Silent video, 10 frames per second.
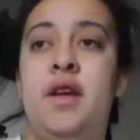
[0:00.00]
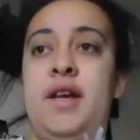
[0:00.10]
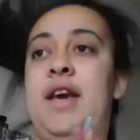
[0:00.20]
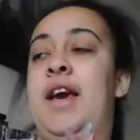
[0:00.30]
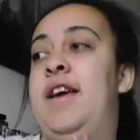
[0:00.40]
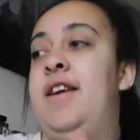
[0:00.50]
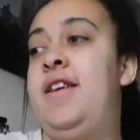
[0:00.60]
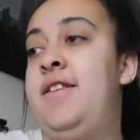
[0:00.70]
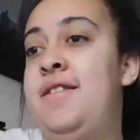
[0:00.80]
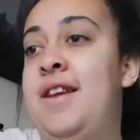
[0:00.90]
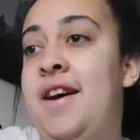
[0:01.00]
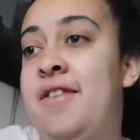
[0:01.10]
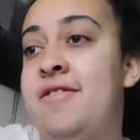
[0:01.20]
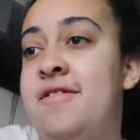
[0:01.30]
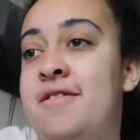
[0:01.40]
Okay, it is
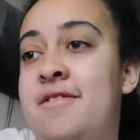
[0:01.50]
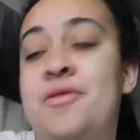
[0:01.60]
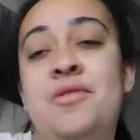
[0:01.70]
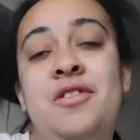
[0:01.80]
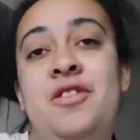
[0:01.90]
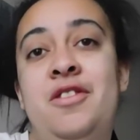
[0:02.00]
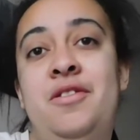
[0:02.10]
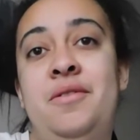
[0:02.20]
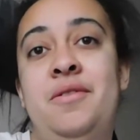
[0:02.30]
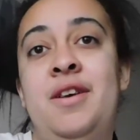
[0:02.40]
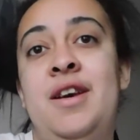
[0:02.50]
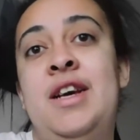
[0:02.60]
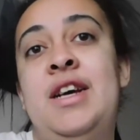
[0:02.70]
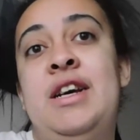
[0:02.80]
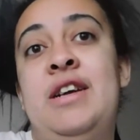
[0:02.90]
now 9:45,
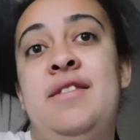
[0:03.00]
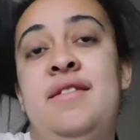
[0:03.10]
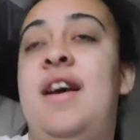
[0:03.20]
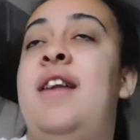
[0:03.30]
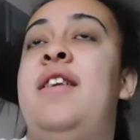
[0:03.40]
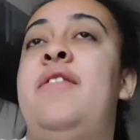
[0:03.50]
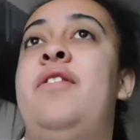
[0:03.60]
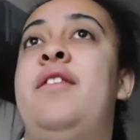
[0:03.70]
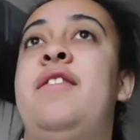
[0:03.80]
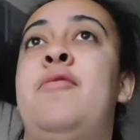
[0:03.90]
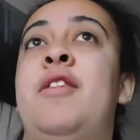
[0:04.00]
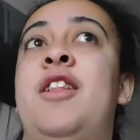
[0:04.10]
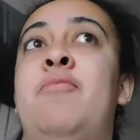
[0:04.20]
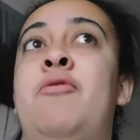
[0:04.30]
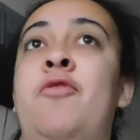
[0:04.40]
and if you didn't see me the
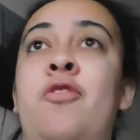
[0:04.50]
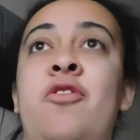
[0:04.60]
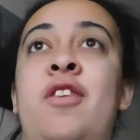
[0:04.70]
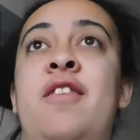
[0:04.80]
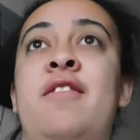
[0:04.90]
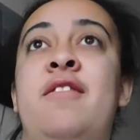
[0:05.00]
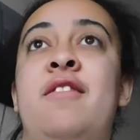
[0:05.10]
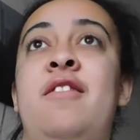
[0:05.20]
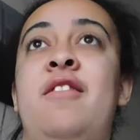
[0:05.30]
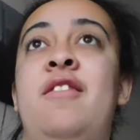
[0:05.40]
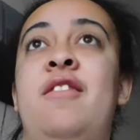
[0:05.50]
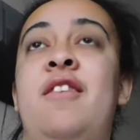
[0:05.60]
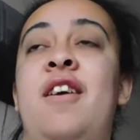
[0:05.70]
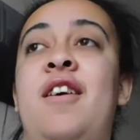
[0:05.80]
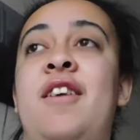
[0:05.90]
clip before this,
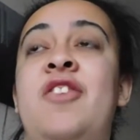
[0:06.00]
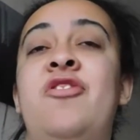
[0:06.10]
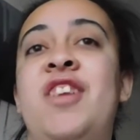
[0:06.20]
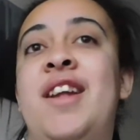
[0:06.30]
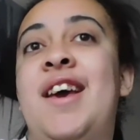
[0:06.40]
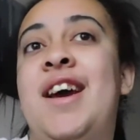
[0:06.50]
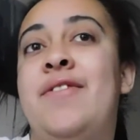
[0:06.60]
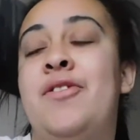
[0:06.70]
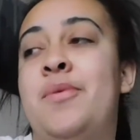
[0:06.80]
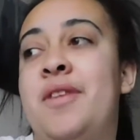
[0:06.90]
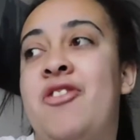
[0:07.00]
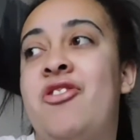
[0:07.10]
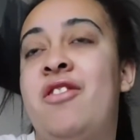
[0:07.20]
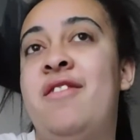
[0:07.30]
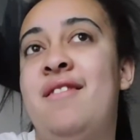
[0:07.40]
can you tell I have an
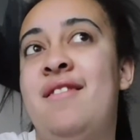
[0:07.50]
obsession?